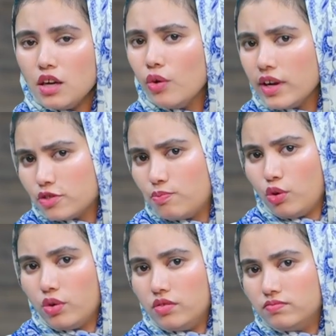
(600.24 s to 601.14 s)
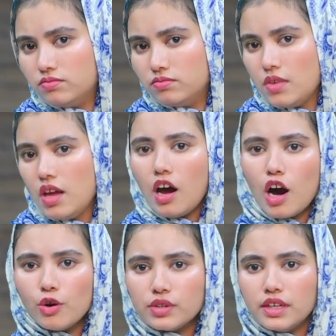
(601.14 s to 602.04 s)
now explore
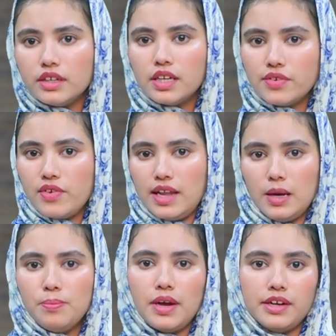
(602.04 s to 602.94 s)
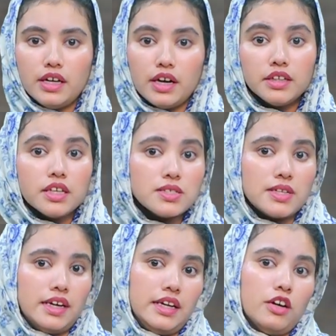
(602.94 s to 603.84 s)
how they develop an
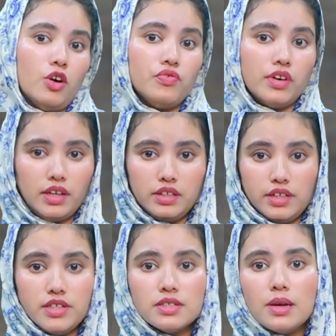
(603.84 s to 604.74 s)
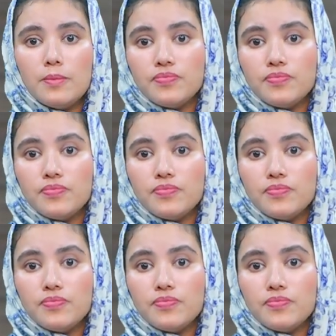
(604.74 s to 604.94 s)
understanding of others